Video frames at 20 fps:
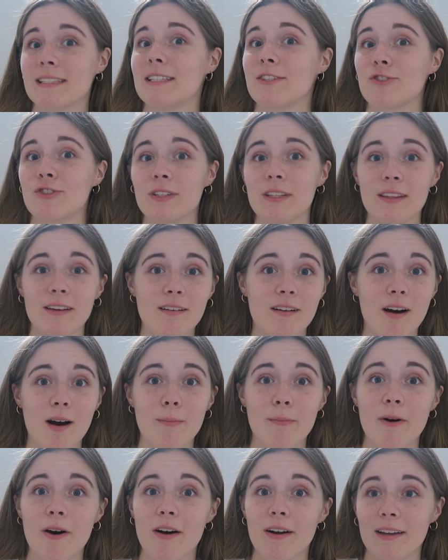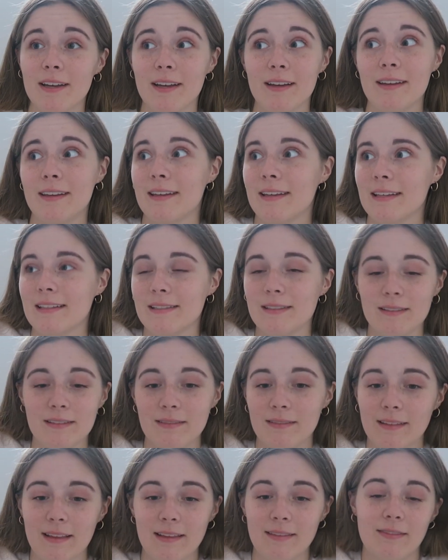Literally the car park is,
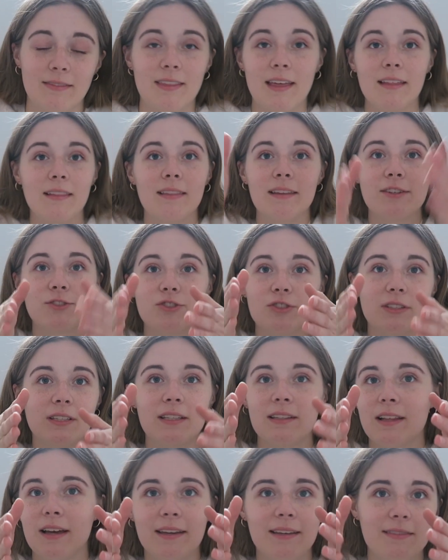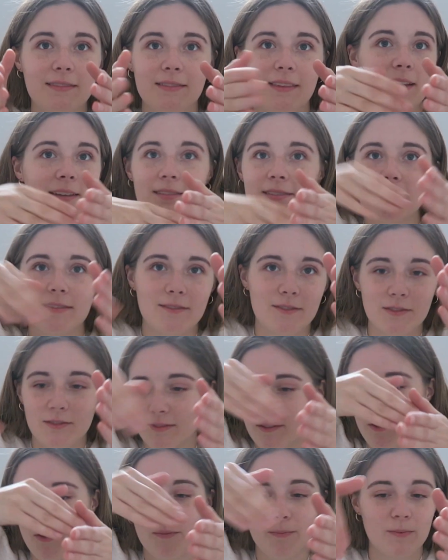they're literally like this,
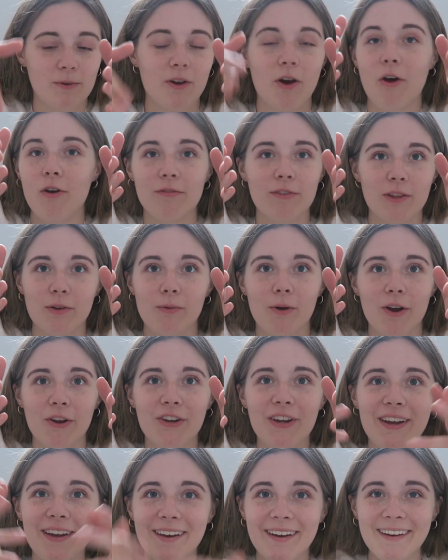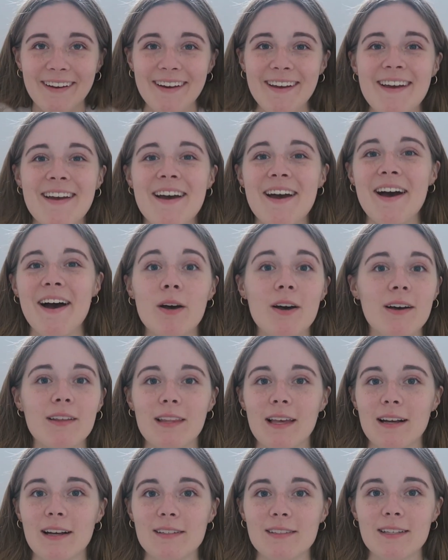over the road. But
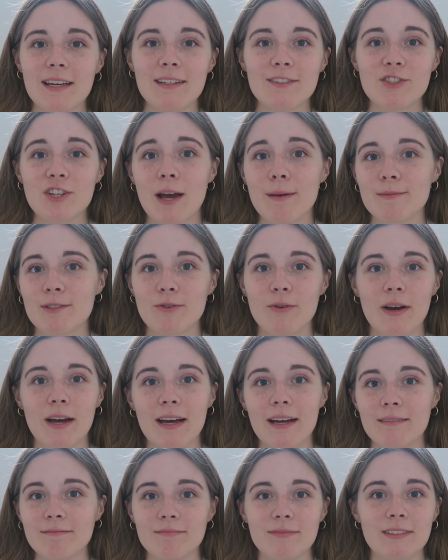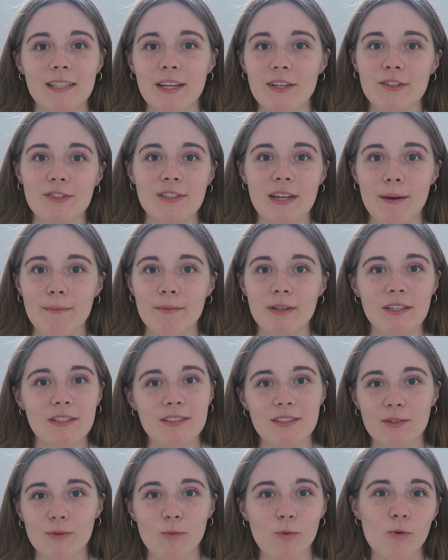like I said, Chatham Square, take you 10
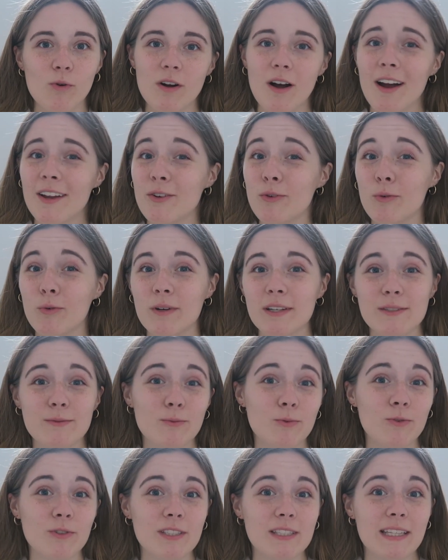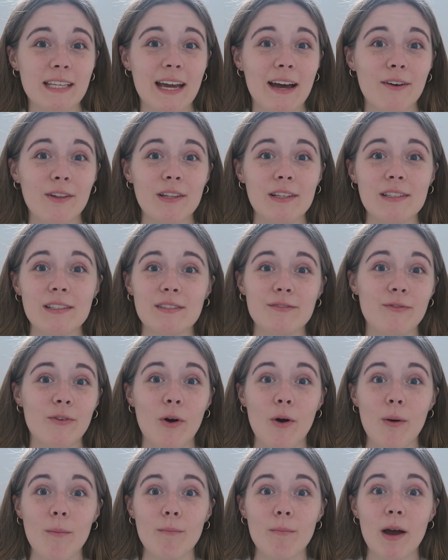minutes to walk. I'd always walk to the outlets
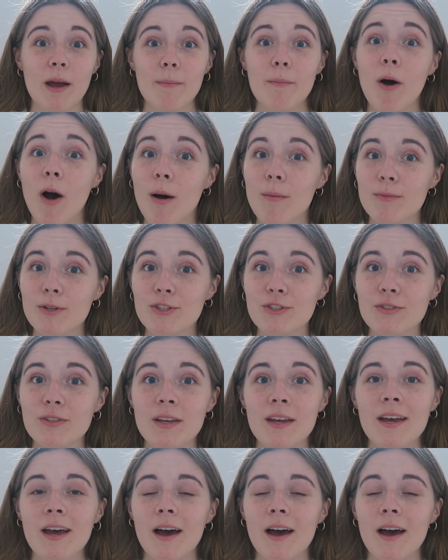from my apartment.